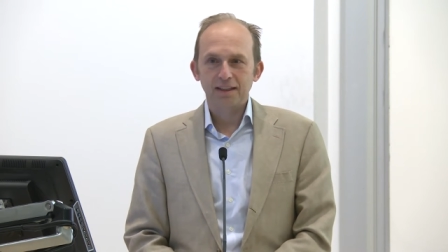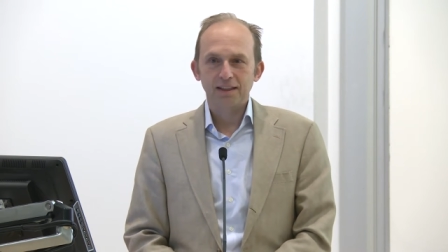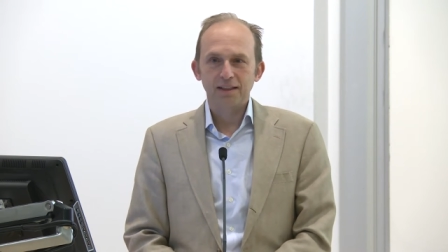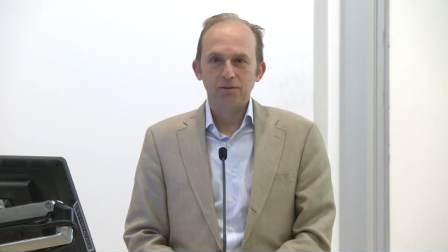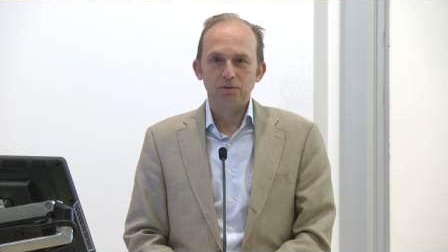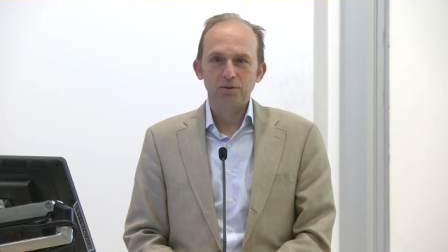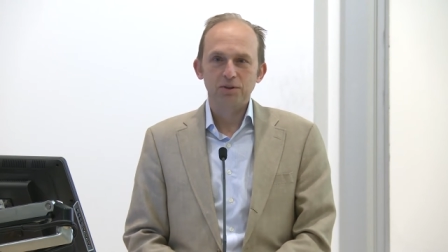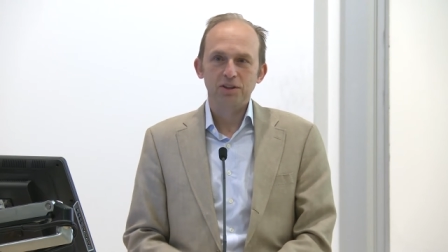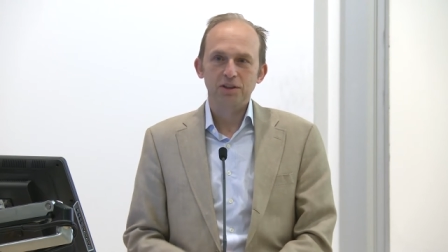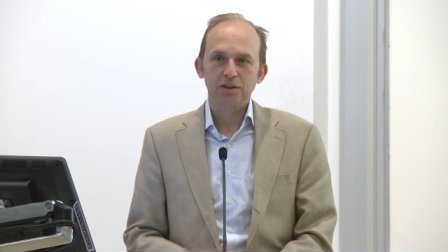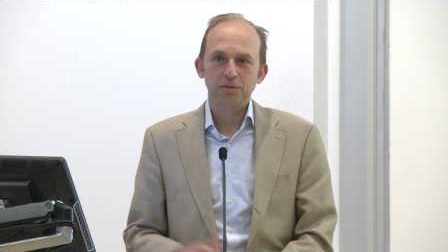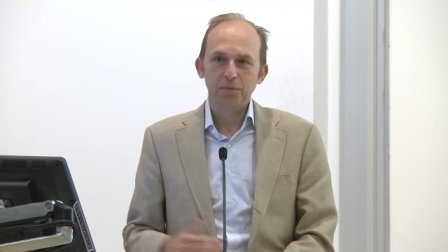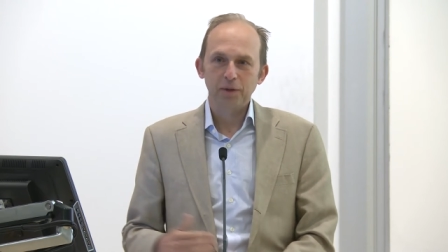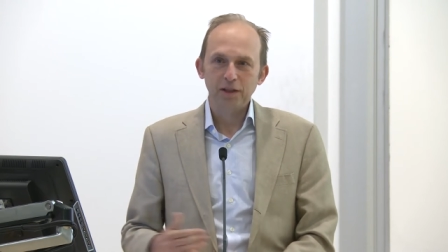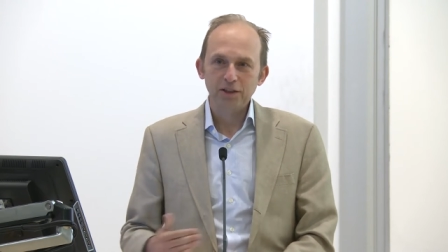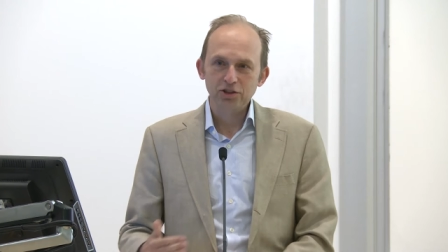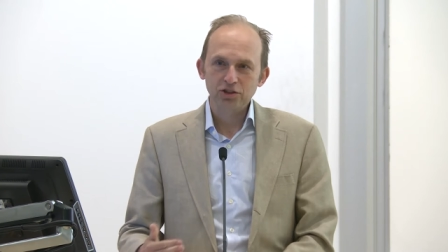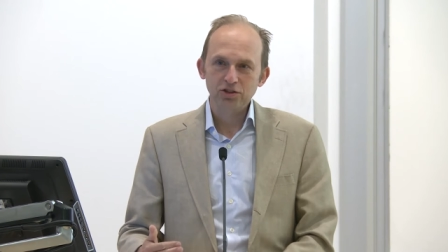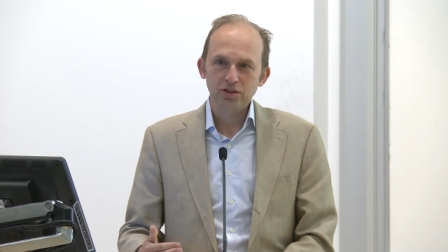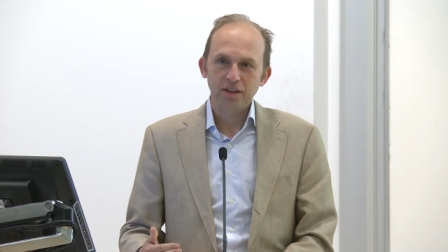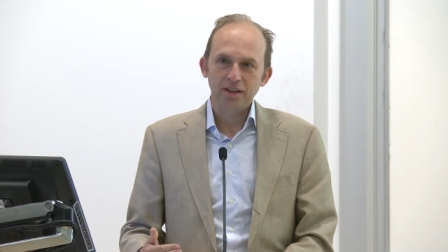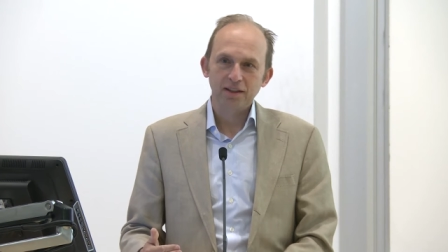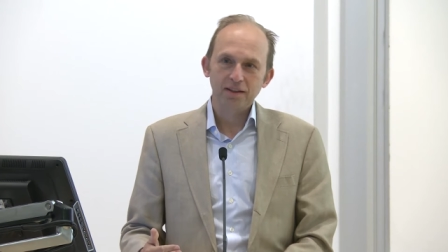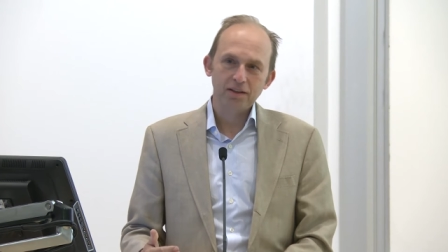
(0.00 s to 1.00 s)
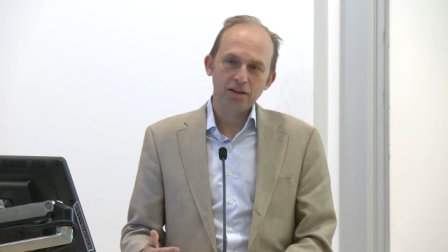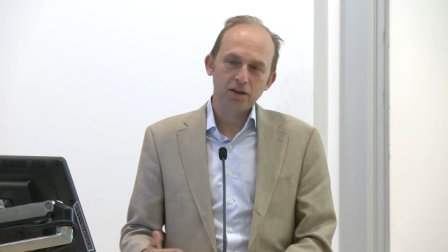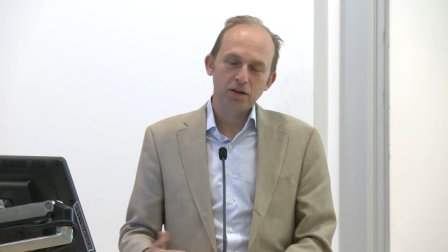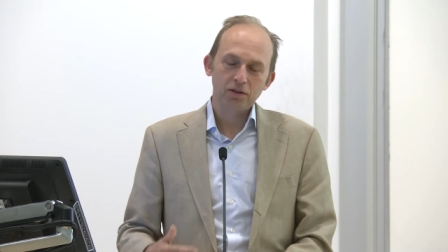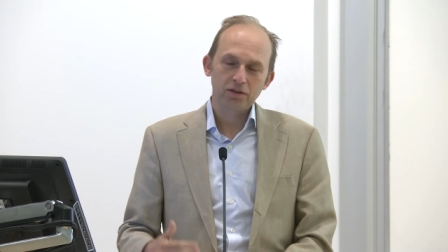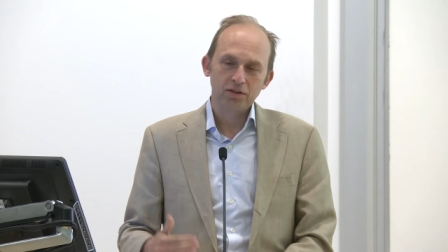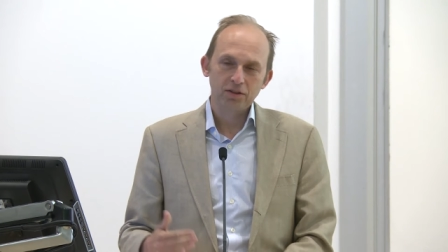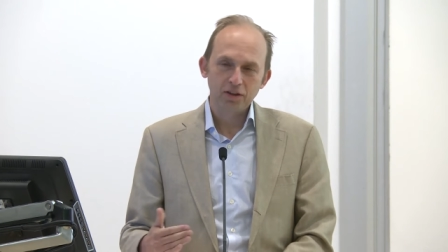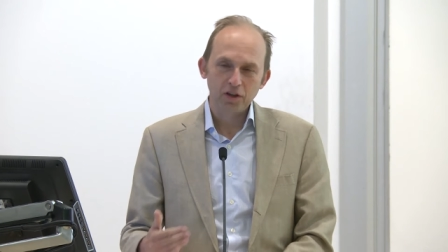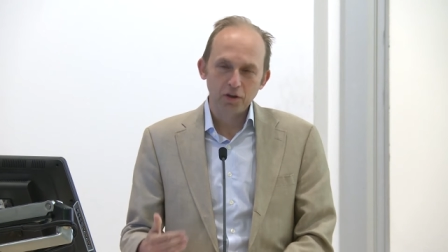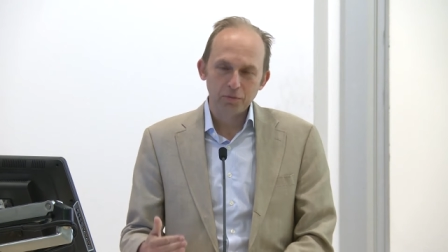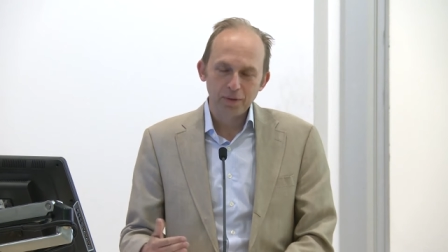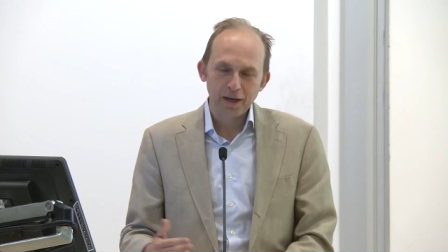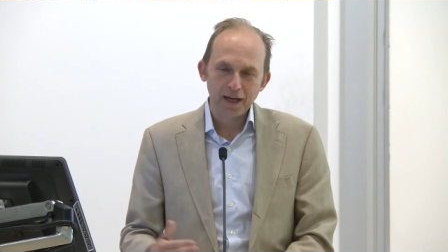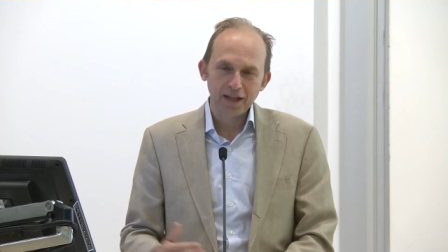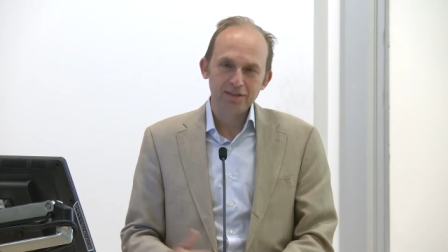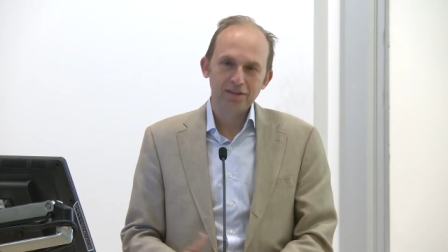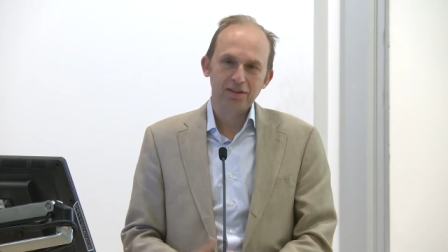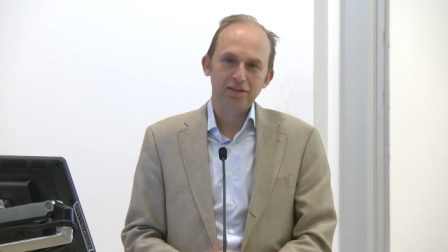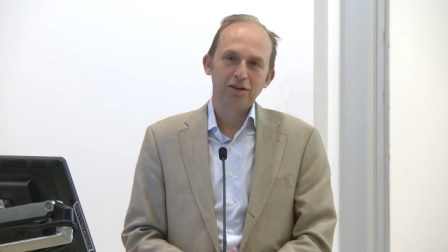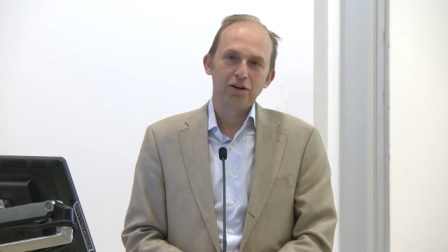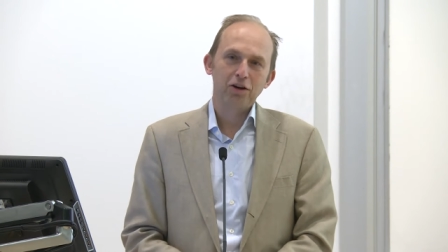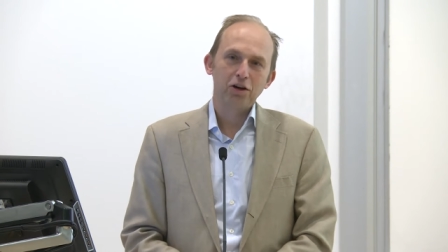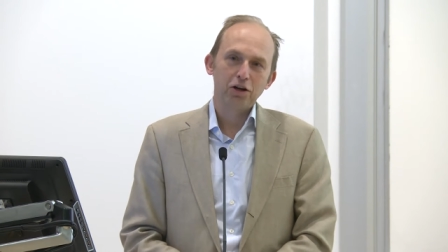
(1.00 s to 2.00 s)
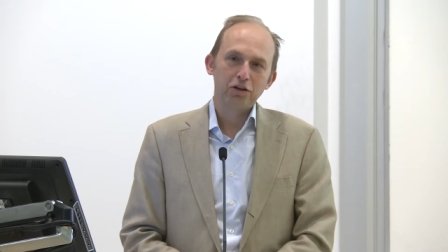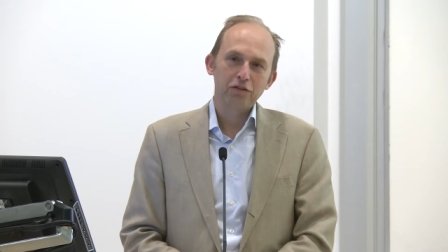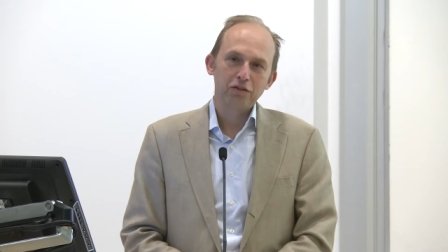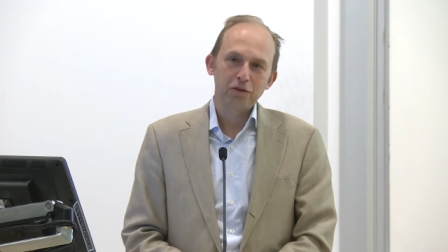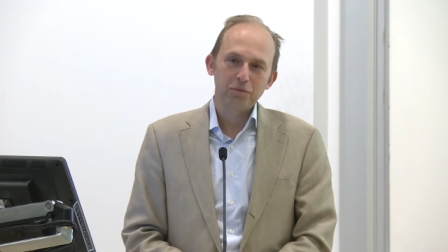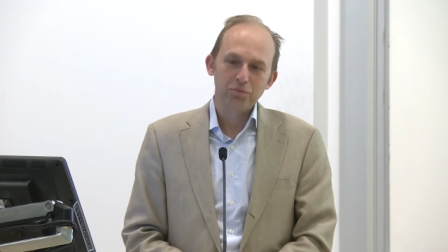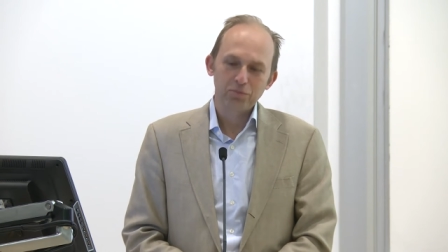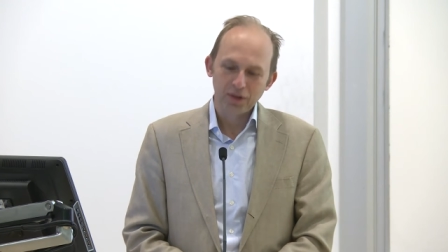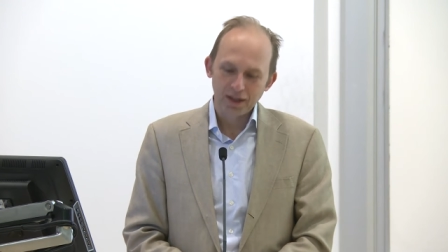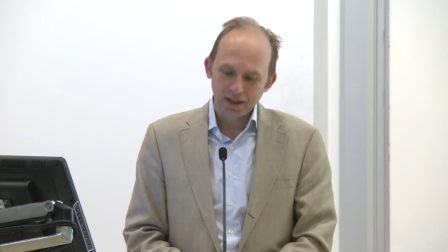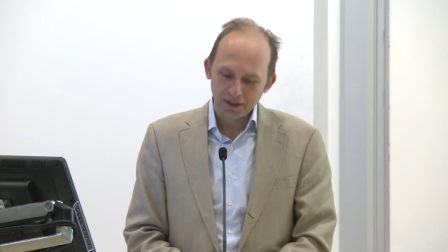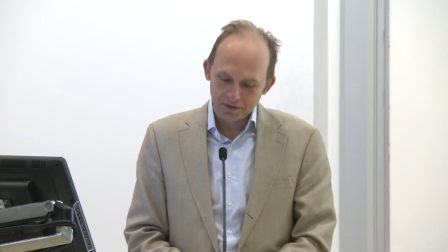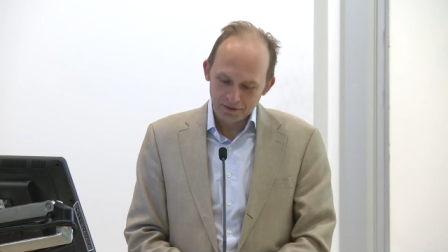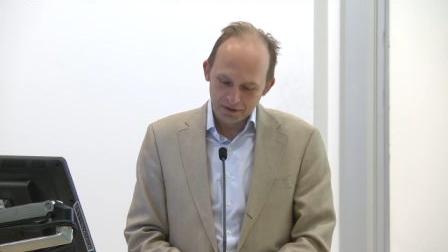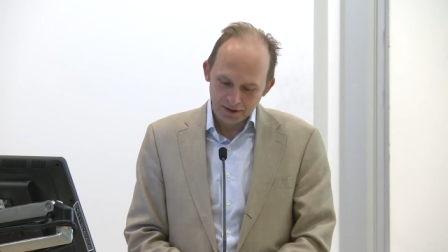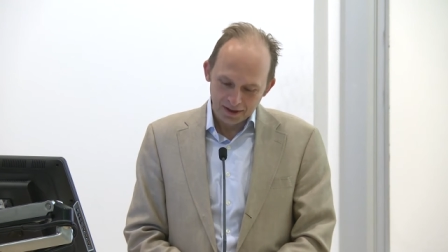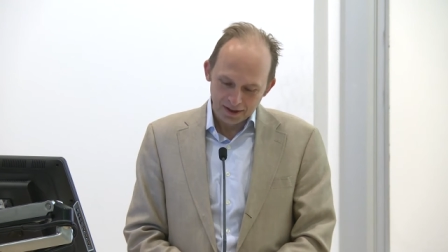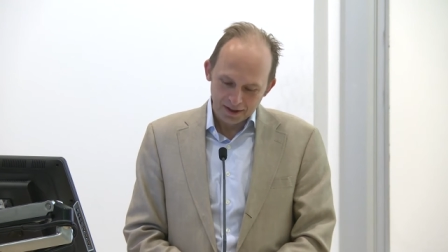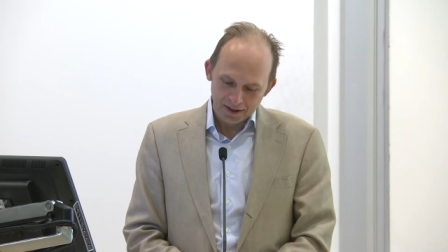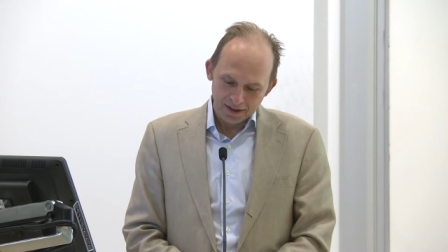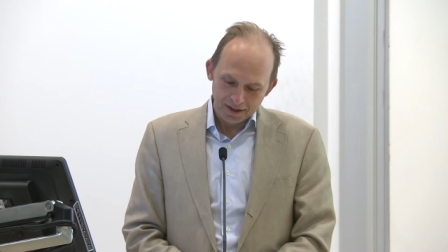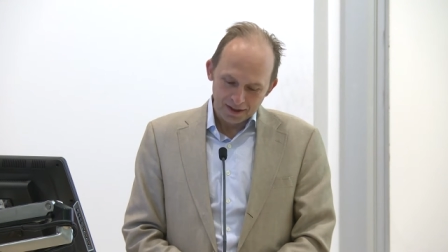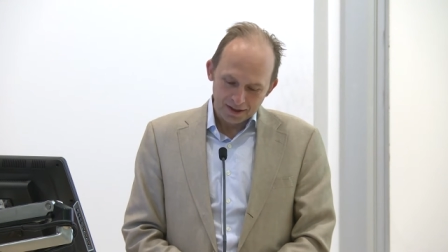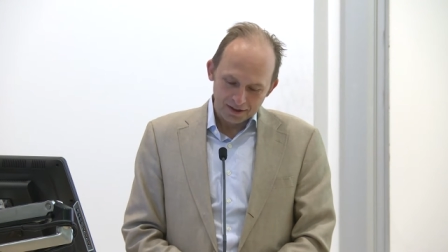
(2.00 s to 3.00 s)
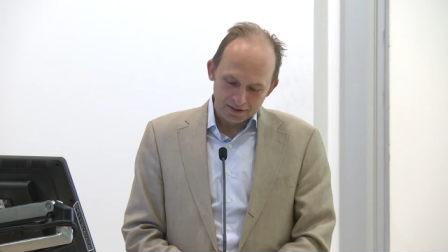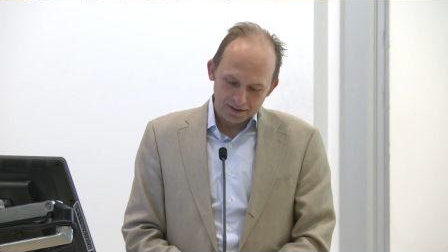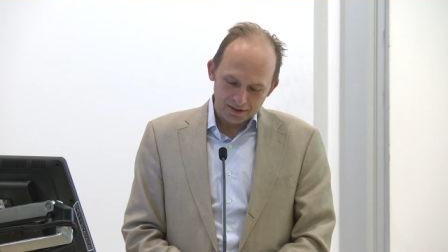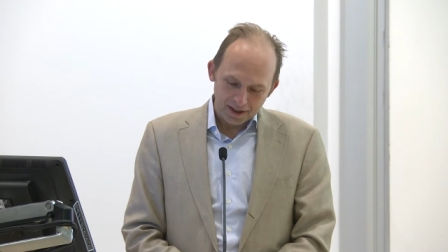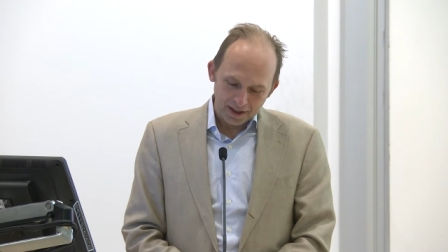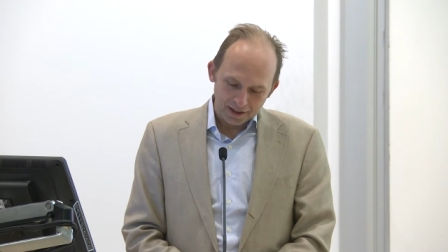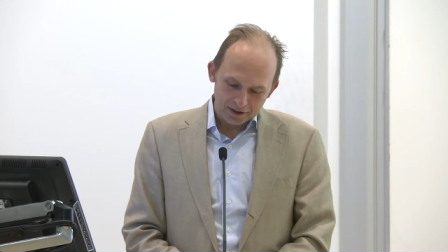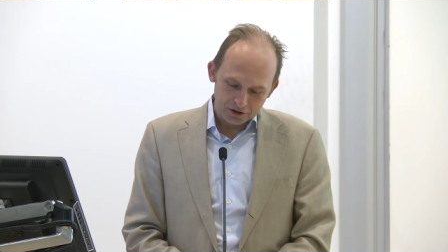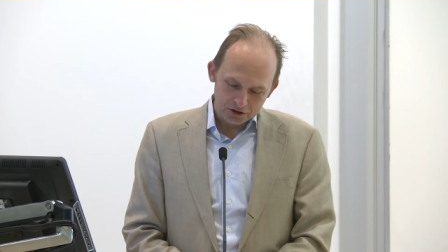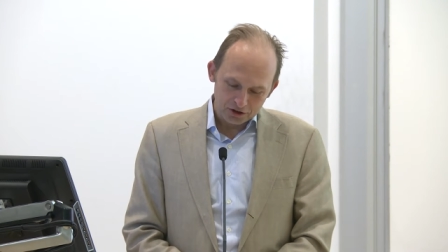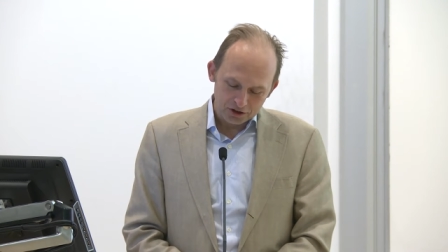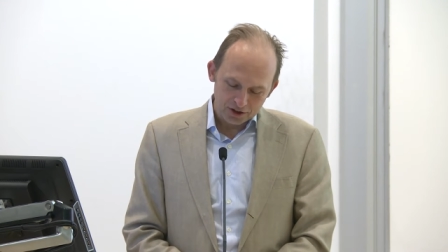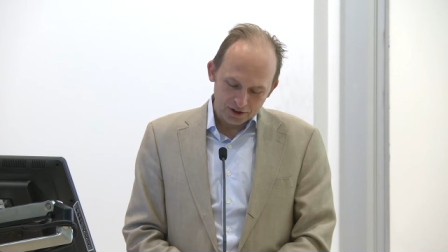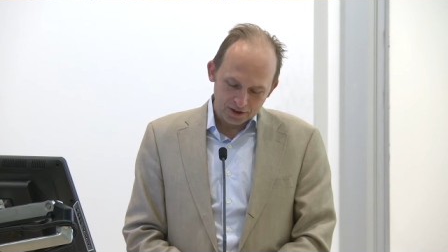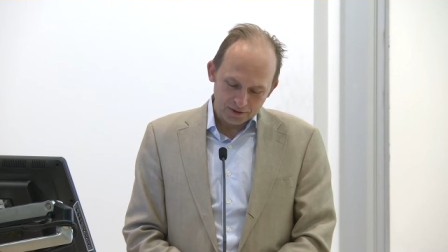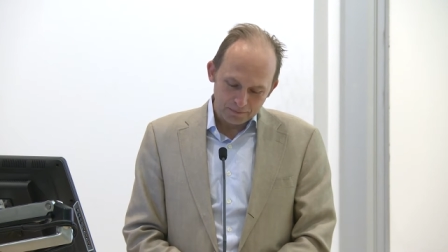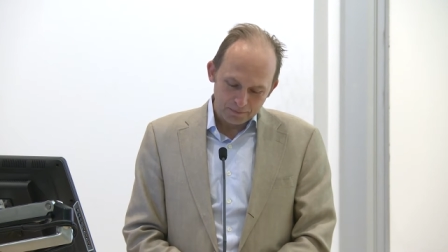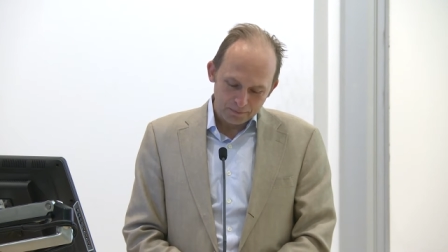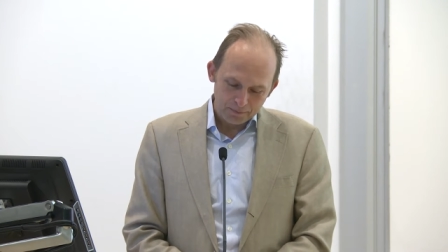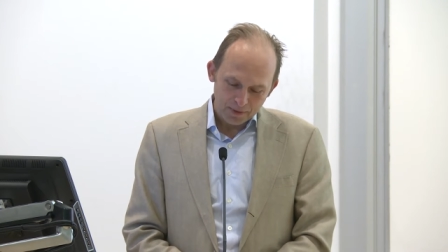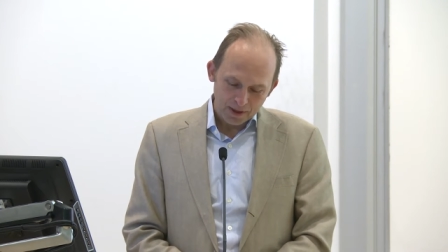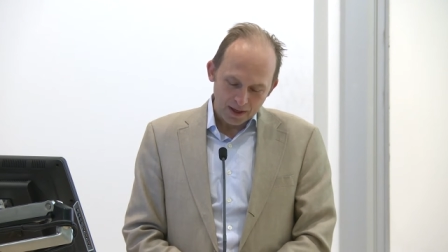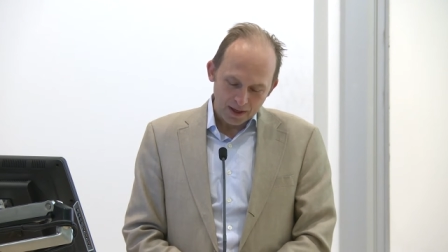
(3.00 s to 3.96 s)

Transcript: And it was especially to go back to the Harvard Brown tension.